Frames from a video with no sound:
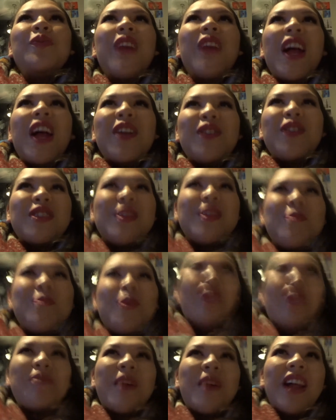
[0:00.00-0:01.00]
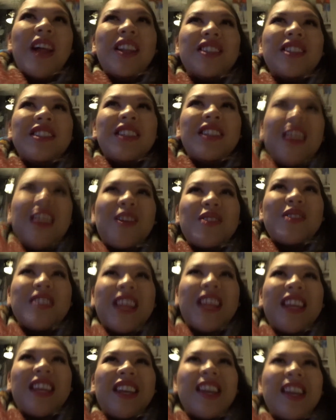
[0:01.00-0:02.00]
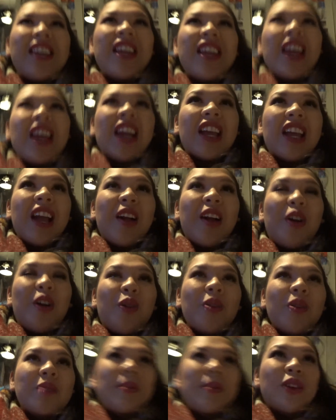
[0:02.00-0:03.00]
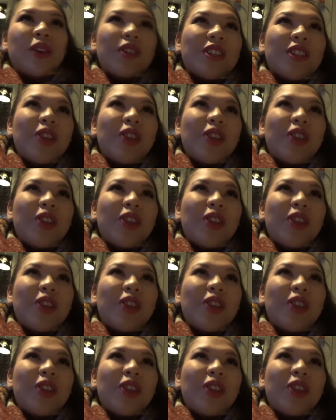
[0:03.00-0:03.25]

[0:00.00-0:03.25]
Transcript: I used the Morph palette today. I was like, can't always be using